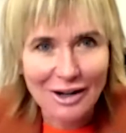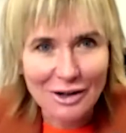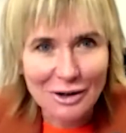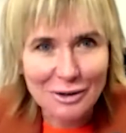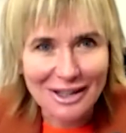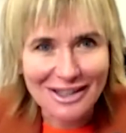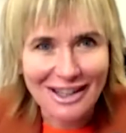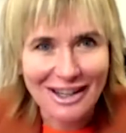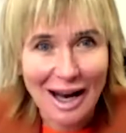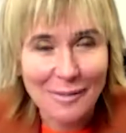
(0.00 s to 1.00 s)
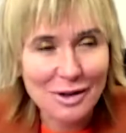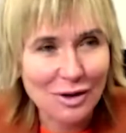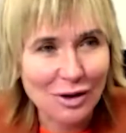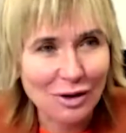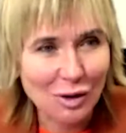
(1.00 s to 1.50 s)
who is an
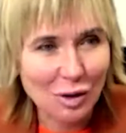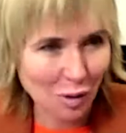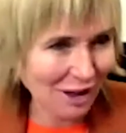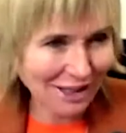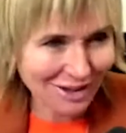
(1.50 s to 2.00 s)
Amazon queen.